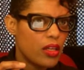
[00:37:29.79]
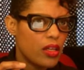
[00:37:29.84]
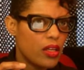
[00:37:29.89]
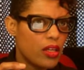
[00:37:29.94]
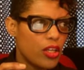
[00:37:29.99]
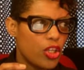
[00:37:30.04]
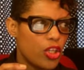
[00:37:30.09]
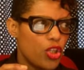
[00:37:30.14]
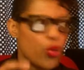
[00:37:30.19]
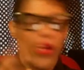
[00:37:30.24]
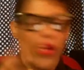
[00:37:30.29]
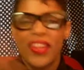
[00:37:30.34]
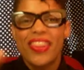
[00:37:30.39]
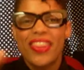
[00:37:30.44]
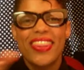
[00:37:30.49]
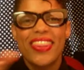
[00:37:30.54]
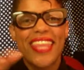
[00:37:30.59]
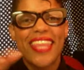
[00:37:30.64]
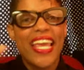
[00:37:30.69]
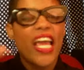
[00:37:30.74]
you can
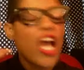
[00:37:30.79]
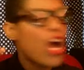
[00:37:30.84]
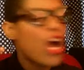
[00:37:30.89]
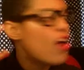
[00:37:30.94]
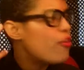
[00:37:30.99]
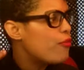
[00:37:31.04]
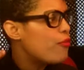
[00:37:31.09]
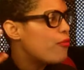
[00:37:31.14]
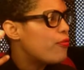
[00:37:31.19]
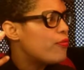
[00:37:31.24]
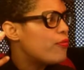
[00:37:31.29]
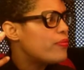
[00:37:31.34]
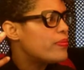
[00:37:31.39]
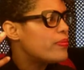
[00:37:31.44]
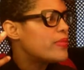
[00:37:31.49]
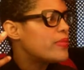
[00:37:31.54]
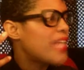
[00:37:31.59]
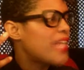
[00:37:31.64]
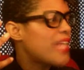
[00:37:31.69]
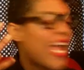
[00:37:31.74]
think of
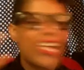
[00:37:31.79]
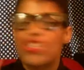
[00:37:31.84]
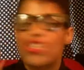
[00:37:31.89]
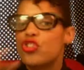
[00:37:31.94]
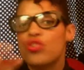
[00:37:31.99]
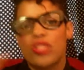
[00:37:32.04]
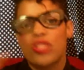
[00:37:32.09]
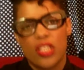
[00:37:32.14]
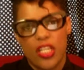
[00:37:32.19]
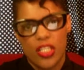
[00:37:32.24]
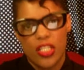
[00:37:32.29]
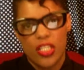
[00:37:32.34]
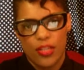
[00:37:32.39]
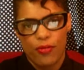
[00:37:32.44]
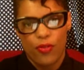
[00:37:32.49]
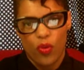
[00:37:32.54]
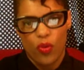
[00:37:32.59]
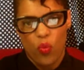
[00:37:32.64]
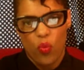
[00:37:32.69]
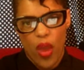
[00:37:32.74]
textures in a
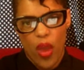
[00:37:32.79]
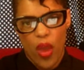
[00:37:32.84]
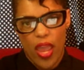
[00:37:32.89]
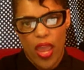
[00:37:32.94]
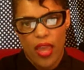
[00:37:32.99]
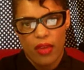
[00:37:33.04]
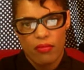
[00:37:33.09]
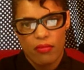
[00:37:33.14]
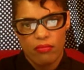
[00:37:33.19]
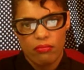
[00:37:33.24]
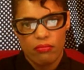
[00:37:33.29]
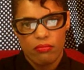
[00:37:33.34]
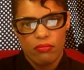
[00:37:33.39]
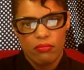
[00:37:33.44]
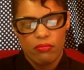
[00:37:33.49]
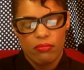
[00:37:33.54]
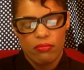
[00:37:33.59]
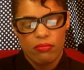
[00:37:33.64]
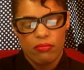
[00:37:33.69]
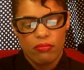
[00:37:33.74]
different way.
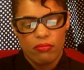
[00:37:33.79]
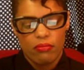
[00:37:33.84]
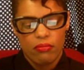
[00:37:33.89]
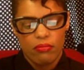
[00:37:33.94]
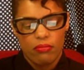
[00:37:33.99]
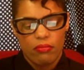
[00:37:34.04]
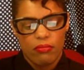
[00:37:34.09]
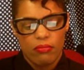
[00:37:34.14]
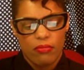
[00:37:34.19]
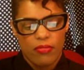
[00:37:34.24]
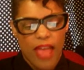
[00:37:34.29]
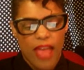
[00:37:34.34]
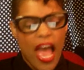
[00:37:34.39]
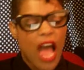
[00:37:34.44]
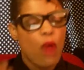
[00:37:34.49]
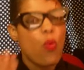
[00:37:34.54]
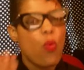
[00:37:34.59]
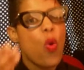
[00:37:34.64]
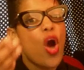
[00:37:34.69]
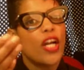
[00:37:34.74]
I
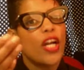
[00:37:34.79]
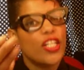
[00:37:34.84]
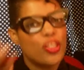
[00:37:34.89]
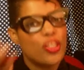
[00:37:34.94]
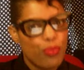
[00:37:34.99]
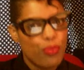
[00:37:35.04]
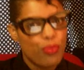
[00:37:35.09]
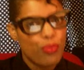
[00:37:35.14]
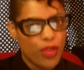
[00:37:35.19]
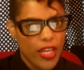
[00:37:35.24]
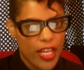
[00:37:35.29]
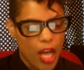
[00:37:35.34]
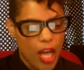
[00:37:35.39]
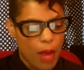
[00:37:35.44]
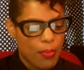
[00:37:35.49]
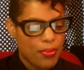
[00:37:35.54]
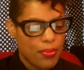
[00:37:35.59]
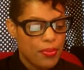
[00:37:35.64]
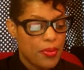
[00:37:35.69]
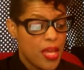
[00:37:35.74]
wanted to bring it up.
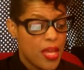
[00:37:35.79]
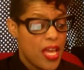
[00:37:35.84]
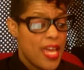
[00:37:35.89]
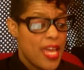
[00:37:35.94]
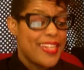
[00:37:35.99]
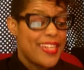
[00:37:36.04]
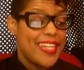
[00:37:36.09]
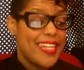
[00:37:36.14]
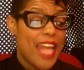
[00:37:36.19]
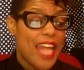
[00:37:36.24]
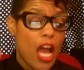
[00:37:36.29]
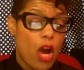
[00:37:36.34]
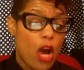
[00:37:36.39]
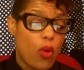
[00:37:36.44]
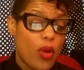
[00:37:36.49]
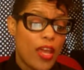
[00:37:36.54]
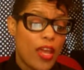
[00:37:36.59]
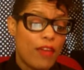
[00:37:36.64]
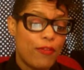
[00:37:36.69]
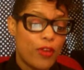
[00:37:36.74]
Now,
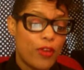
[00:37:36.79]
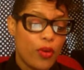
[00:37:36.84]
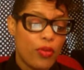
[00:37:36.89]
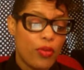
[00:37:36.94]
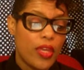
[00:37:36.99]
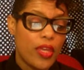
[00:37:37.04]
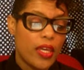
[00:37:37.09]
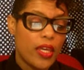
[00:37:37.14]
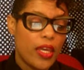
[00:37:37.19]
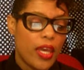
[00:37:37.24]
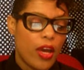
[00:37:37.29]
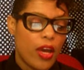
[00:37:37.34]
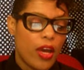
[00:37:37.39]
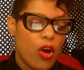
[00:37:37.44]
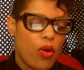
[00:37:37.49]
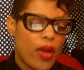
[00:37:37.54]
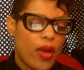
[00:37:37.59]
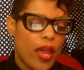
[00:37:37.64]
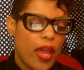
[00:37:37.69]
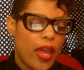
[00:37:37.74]
if you're thinking,
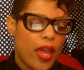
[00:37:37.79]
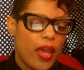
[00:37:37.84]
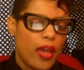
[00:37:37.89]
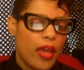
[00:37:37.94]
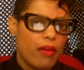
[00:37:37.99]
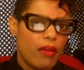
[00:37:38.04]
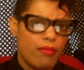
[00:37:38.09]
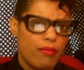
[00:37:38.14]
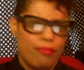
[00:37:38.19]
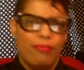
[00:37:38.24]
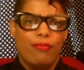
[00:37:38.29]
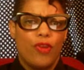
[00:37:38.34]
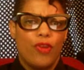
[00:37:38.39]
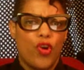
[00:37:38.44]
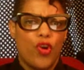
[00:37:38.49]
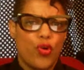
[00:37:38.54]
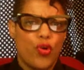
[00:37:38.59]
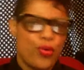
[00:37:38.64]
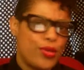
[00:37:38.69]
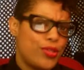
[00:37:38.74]
okay,
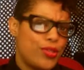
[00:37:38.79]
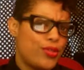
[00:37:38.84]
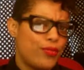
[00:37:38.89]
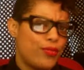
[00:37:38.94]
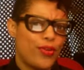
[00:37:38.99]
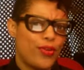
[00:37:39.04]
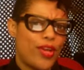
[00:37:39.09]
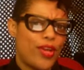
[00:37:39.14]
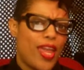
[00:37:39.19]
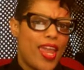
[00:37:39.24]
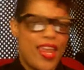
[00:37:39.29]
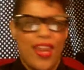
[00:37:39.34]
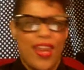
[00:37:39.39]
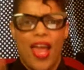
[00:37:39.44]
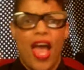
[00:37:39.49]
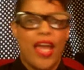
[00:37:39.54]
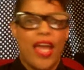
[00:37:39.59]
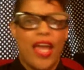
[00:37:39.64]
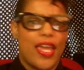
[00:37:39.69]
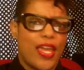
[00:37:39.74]
Christopher Kane,
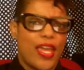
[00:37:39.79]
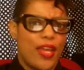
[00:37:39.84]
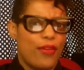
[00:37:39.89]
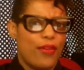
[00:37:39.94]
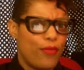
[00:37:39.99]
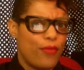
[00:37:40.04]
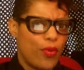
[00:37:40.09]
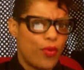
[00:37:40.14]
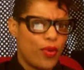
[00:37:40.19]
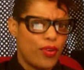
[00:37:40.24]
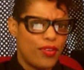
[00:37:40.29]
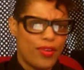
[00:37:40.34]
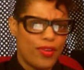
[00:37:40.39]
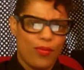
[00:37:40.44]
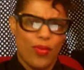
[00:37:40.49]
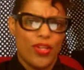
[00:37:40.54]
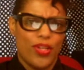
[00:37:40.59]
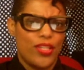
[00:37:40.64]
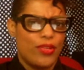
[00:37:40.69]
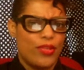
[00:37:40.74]
I can't afford,
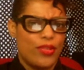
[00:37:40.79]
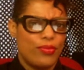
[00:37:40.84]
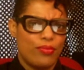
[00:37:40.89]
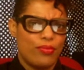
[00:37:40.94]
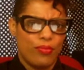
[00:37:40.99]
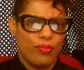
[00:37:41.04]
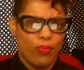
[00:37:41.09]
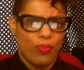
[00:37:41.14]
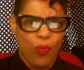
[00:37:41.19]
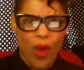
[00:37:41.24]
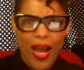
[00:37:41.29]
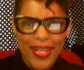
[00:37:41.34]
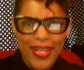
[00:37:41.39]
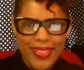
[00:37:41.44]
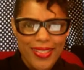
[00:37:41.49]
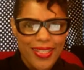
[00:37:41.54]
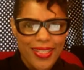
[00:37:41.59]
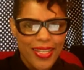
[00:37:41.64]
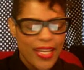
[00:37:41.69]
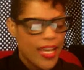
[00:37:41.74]

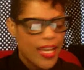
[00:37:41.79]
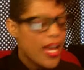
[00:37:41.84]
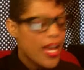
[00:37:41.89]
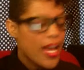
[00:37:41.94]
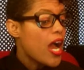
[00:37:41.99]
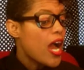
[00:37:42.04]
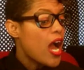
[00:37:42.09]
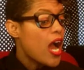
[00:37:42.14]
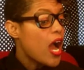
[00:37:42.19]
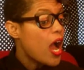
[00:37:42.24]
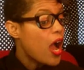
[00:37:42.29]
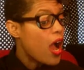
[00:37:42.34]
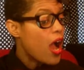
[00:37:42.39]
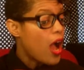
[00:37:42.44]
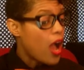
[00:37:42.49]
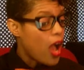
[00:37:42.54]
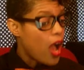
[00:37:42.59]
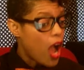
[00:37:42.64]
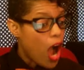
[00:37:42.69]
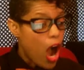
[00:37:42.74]
what?
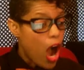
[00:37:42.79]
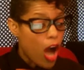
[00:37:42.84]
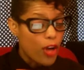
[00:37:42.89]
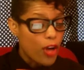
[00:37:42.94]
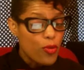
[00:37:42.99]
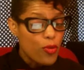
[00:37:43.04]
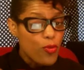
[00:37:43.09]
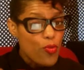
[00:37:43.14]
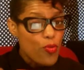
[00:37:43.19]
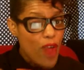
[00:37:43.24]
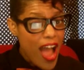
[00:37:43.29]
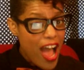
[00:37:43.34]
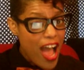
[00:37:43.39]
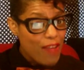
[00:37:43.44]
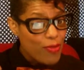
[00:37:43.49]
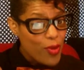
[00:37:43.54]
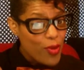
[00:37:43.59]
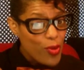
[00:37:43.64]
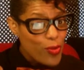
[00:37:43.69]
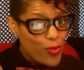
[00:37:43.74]

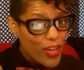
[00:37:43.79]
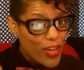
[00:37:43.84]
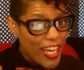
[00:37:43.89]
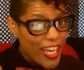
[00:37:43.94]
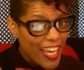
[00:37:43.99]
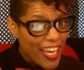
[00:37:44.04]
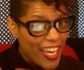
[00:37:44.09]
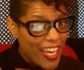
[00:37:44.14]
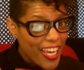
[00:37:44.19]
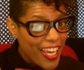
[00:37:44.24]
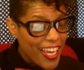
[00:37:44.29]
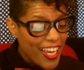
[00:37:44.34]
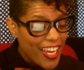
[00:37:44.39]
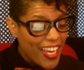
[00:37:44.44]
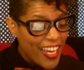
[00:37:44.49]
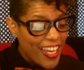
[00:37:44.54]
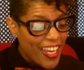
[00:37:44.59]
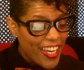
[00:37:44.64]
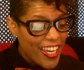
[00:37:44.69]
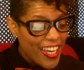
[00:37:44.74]
Unravelry.